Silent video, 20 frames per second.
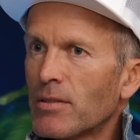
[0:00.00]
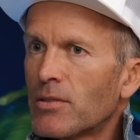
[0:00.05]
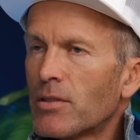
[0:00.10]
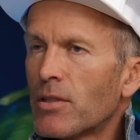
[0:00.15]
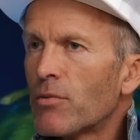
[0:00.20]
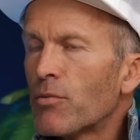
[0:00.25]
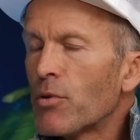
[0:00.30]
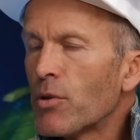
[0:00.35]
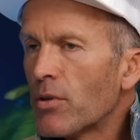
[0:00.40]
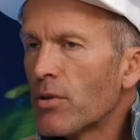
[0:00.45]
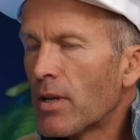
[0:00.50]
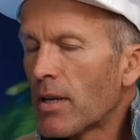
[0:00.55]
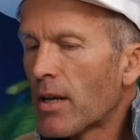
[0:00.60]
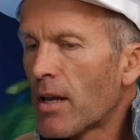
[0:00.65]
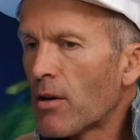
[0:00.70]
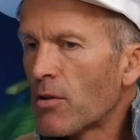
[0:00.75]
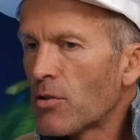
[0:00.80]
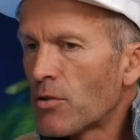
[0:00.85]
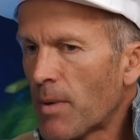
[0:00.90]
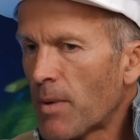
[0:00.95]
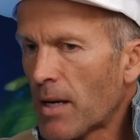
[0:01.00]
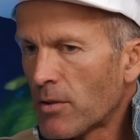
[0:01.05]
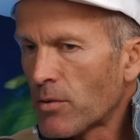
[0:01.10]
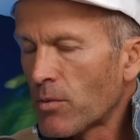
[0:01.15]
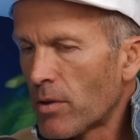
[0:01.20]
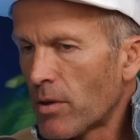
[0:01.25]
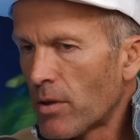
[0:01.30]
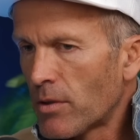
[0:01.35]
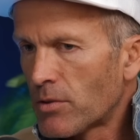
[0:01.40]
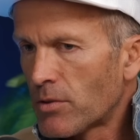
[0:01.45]
So the root it goes back to
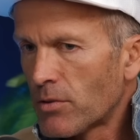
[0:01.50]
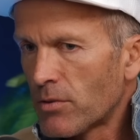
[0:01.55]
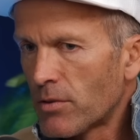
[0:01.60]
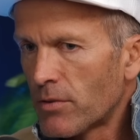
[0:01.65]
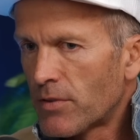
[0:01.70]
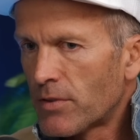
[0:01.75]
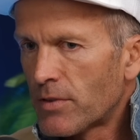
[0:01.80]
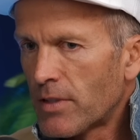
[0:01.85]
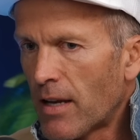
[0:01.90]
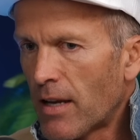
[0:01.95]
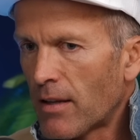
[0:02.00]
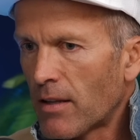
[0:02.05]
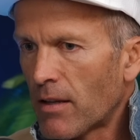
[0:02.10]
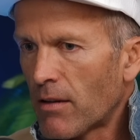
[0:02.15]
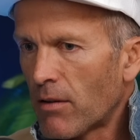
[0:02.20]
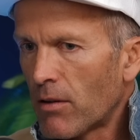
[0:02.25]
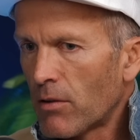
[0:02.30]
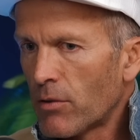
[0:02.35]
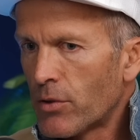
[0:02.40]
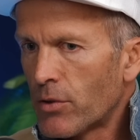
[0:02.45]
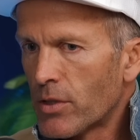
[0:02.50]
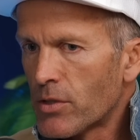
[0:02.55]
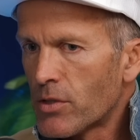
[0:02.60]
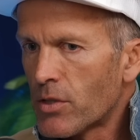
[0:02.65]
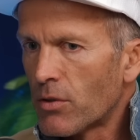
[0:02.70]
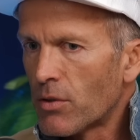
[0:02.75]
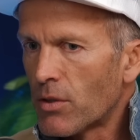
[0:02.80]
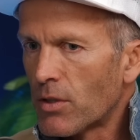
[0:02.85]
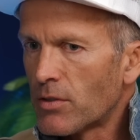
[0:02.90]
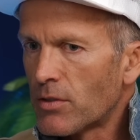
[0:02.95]
what I was sort of saying there and alluding
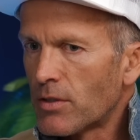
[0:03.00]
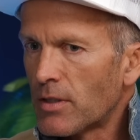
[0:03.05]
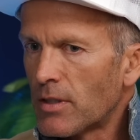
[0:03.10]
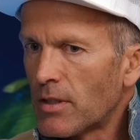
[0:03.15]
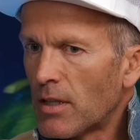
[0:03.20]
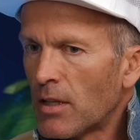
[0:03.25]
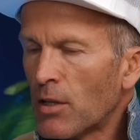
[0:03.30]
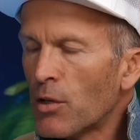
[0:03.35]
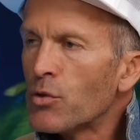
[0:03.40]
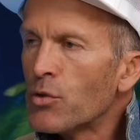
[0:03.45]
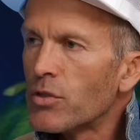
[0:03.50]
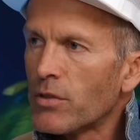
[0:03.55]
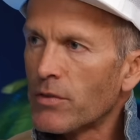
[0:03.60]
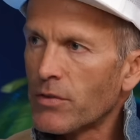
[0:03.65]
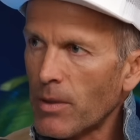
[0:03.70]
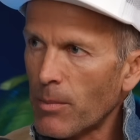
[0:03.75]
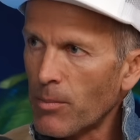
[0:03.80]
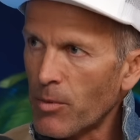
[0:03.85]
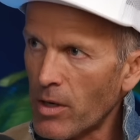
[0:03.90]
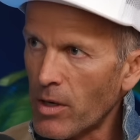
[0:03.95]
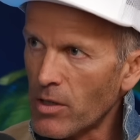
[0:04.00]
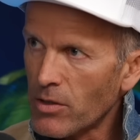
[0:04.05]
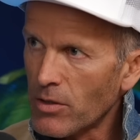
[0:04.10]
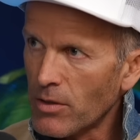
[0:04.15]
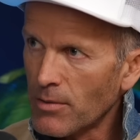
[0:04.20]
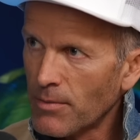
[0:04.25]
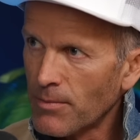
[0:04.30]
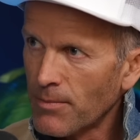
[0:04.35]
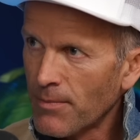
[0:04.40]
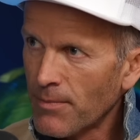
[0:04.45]
to is the illusion of separation.
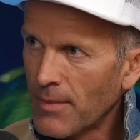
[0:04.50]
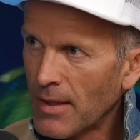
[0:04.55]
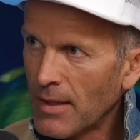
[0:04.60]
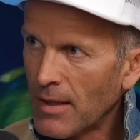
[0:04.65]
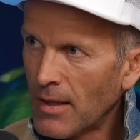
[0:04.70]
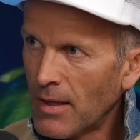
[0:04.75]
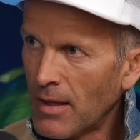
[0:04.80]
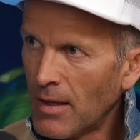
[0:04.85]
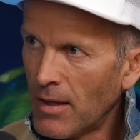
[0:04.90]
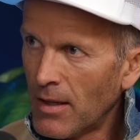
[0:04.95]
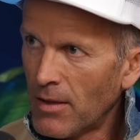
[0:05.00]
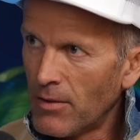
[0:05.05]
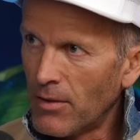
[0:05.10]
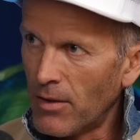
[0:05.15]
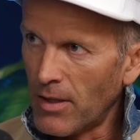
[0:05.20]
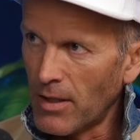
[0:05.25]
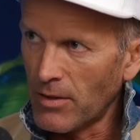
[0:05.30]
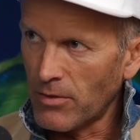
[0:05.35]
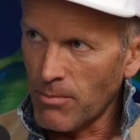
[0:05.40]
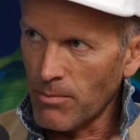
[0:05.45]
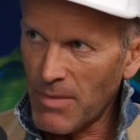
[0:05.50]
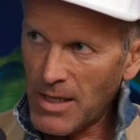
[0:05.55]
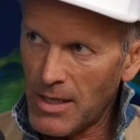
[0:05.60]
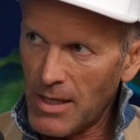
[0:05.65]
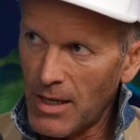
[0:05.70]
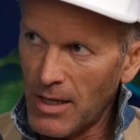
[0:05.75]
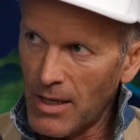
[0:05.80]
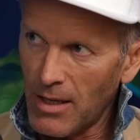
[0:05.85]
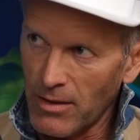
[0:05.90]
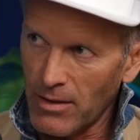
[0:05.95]
Mm -hmm. That there's a me
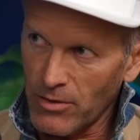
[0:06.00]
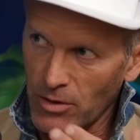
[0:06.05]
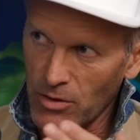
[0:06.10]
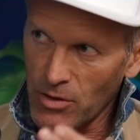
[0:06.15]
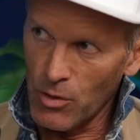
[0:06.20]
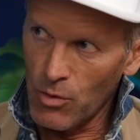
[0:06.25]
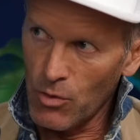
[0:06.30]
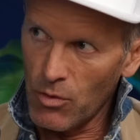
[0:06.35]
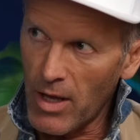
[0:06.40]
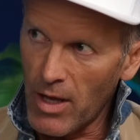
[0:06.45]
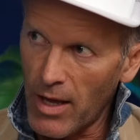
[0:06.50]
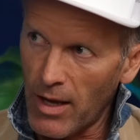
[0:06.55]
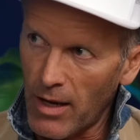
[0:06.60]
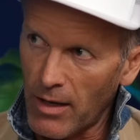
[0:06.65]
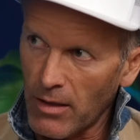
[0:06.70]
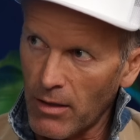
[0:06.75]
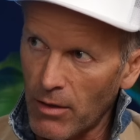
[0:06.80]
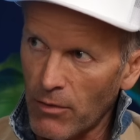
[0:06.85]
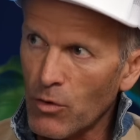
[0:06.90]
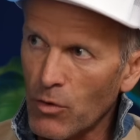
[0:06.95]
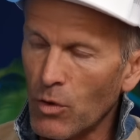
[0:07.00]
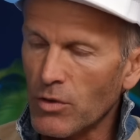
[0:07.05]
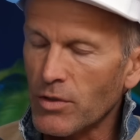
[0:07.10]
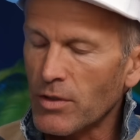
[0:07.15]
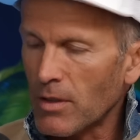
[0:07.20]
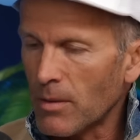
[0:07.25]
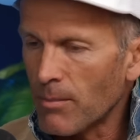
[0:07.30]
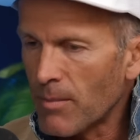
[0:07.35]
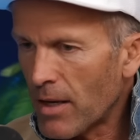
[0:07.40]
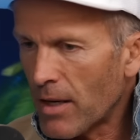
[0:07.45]
here, there's a you there. Now, of course,
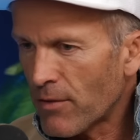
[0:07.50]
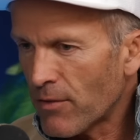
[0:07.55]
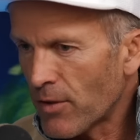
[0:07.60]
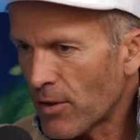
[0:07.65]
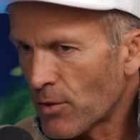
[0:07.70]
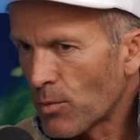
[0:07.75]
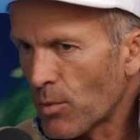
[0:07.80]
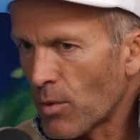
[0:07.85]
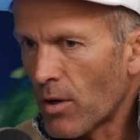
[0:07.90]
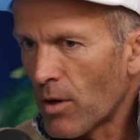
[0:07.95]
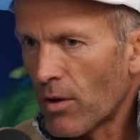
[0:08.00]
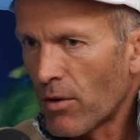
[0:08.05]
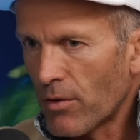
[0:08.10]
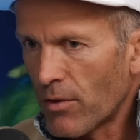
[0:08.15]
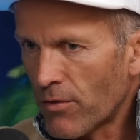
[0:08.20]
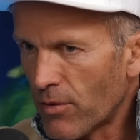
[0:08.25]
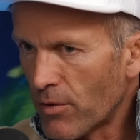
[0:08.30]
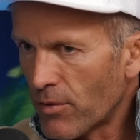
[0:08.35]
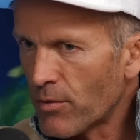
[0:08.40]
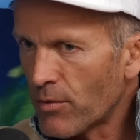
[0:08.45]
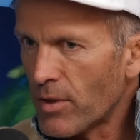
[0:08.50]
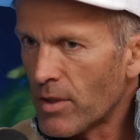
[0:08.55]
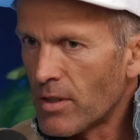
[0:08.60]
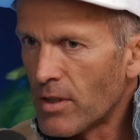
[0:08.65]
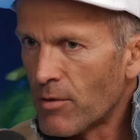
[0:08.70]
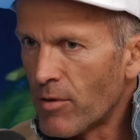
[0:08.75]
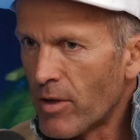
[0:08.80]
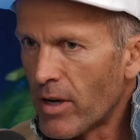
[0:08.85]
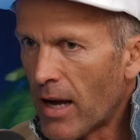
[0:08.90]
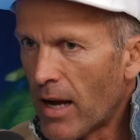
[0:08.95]
in the manifest world of the
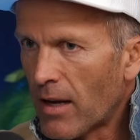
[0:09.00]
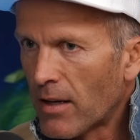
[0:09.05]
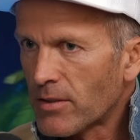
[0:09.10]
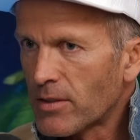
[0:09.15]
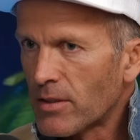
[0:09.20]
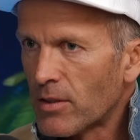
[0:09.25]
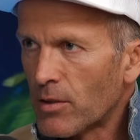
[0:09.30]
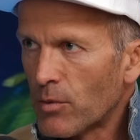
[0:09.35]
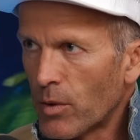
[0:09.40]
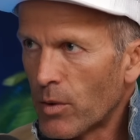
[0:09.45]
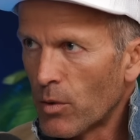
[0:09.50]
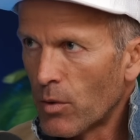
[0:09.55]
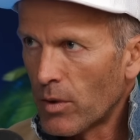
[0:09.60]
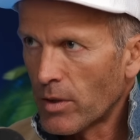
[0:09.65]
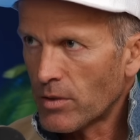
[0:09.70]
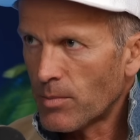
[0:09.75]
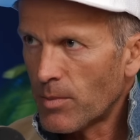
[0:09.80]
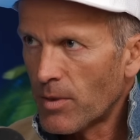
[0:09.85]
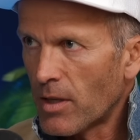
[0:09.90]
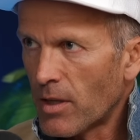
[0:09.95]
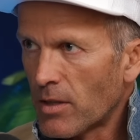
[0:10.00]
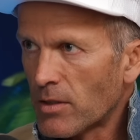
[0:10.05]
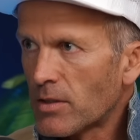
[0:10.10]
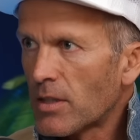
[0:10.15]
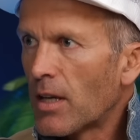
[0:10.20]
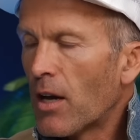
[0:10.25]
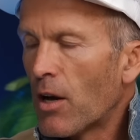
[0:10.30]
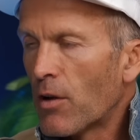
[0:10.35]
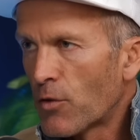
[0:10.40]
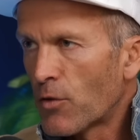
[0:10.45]
3D reality that we all experience,
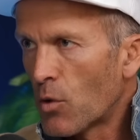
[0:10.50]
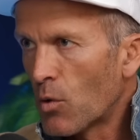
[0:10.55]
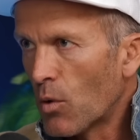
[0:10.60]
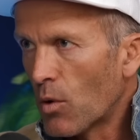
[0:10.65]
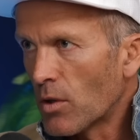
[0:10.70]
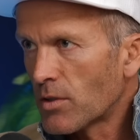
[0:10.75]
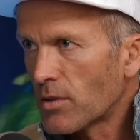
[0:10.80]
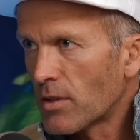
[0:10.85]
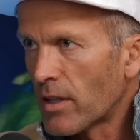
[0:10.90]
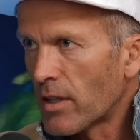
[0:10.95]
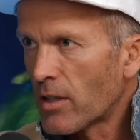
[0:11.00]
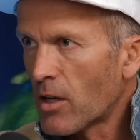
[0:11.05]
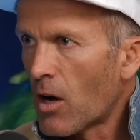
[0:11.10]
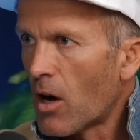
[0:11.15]
of course, I mm -hmm.